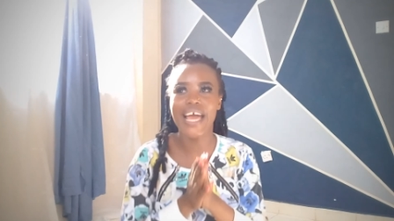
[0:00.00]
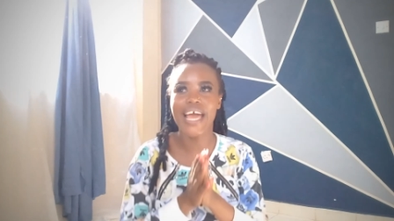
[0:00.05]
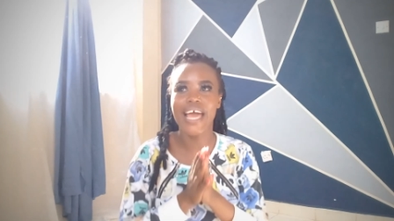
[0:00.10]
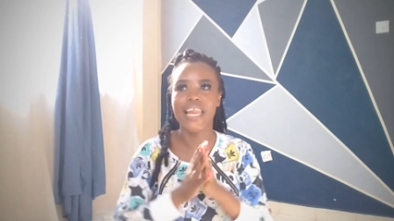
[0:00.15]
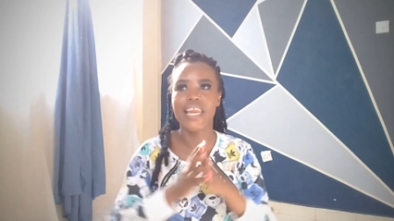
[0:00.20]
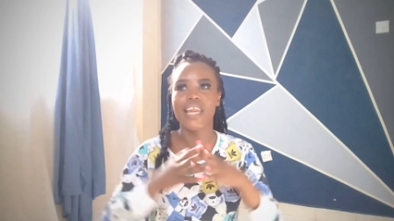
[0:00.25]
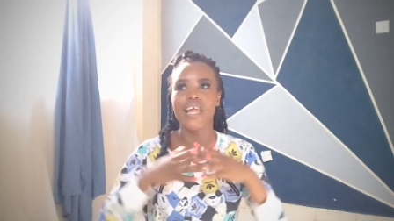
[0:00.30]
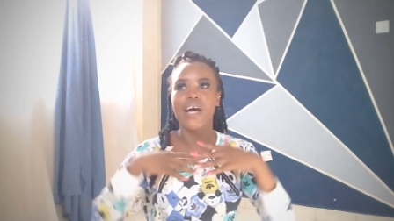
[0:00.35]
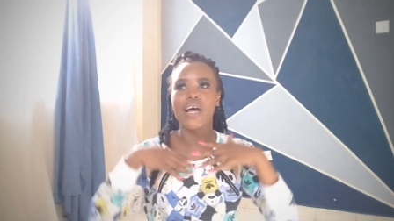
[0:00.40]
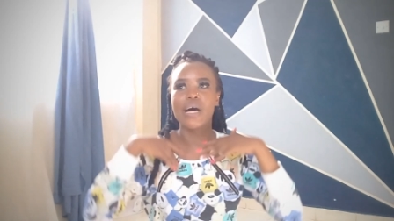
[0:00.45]

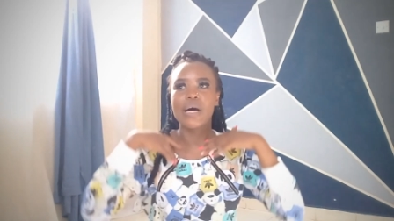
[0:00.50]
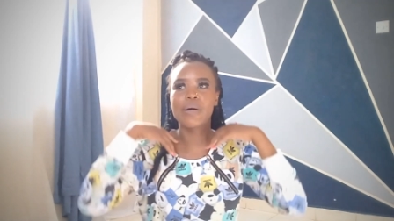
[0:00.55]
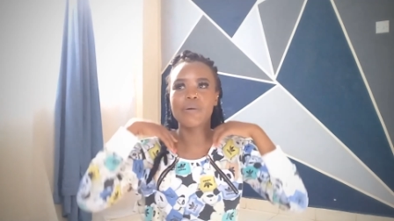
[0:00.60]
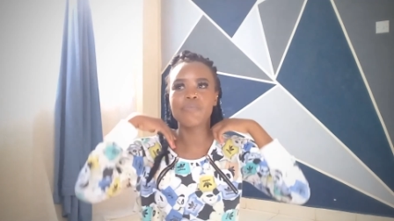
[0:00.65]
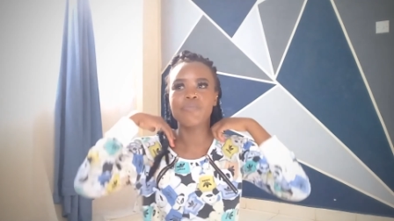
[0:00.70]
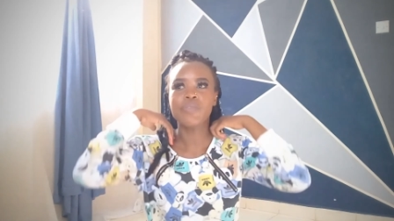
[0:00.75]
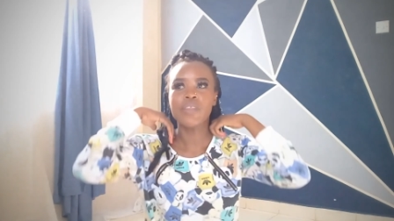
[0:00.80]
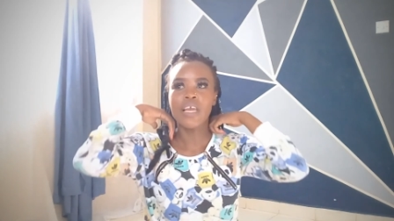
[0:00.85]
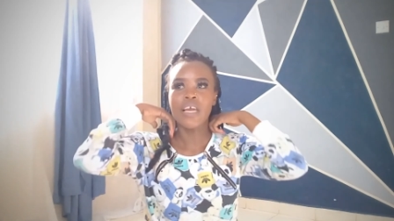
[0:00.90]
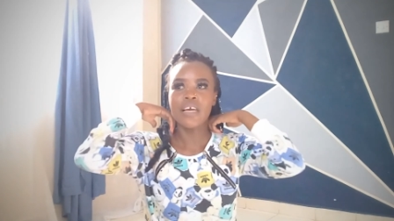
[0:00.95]
And
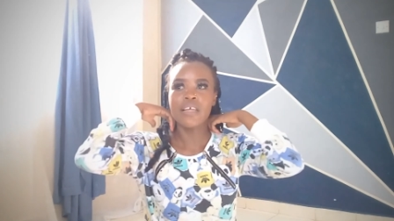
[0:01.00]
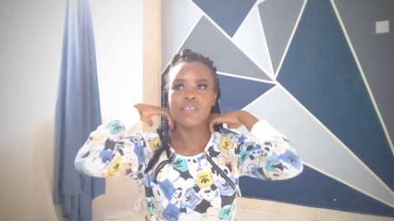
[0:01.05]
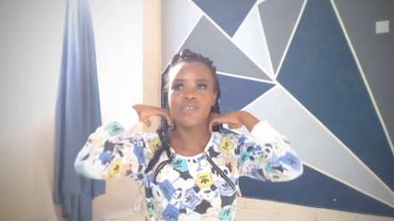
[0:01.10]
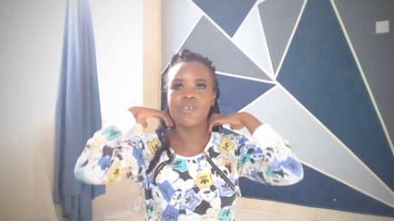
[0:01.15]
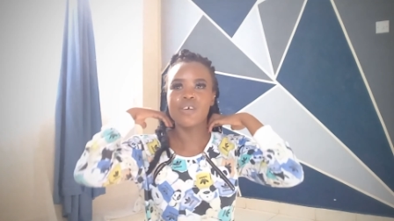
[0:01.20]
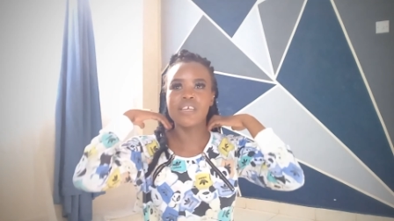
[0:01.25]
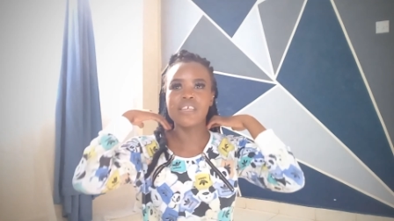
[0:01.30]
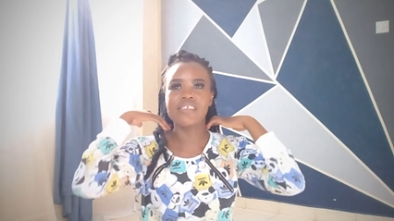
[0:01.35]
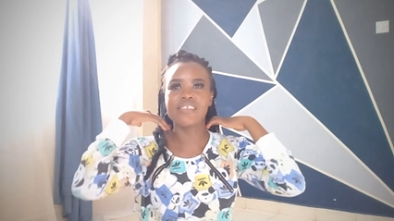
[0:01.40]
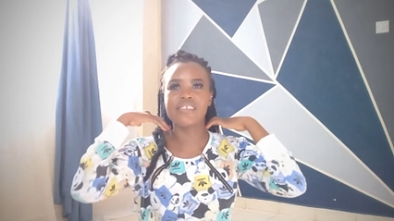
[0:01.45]
um,
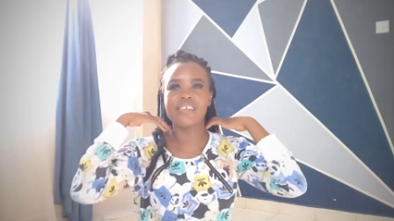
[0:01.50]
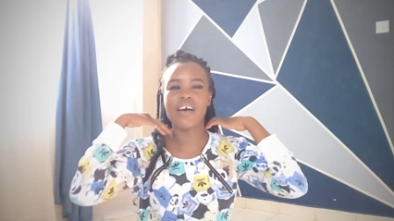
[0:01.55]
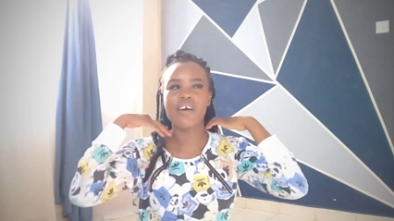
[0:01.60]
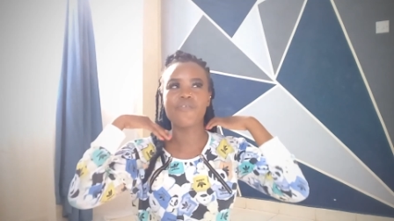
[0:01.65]
this one is